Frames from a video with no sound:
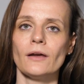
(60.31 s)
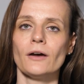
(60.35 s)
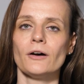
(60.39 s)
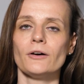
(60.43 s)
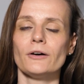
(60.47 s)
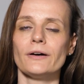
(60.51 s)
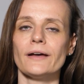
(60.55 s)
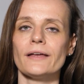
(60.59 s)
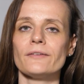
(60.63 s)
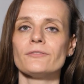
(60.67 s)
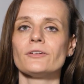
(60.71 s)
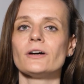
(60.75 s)

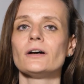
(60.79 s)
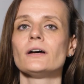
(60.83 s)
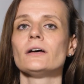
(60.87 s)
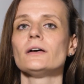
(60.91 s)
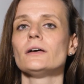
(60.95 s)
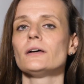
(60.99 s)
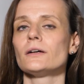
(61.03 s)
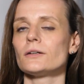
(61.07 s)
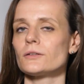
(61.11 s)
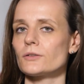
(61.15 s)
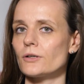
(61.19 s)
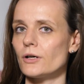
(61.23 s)
However,
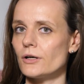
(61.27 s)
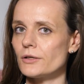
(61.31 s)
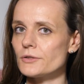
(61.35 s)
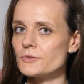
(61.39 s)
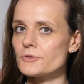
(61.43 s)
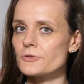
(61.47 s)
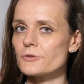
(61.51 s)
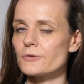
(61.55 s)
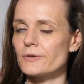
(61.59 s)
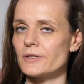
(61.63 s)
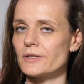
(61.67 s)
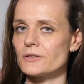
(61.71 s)

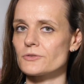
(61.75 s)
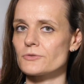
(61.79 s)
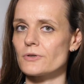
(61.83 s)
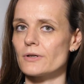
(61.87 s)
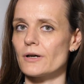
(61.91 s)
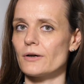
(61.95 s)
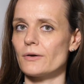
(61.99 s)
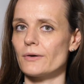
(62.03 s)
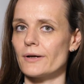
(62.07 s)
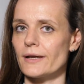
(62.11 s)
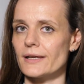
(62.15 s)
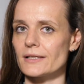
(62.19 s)
contrary to
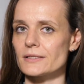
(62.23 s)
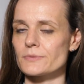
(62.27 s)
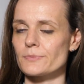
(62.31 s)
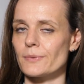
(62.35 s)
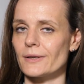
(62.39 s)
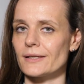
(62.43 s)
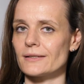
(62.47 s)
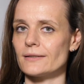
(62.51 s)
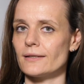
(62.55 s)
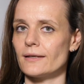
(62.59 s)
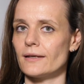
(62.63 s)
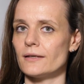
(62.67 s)
our
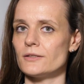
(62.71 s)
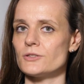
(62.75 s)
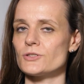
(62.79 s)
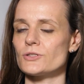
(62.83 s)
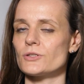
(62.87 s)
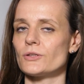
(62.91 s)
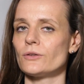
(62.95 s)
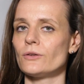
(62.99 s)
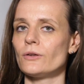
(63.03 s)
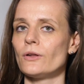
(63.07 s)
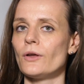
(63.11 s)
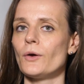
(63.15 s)

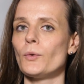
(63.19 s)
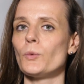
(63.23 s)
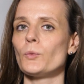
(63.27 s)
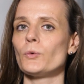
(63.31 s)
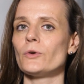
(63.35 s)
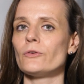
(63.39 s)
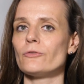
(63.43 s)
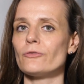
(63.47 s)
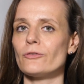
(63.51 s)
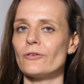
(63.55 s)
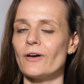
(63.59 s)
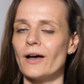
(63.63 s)
expectation,
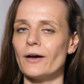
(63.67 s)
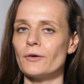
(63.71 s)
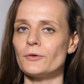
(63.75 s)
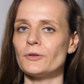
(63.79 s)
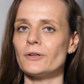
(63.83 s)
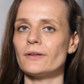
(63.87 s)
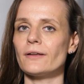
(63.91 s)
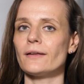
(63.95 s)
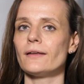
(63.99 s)
we found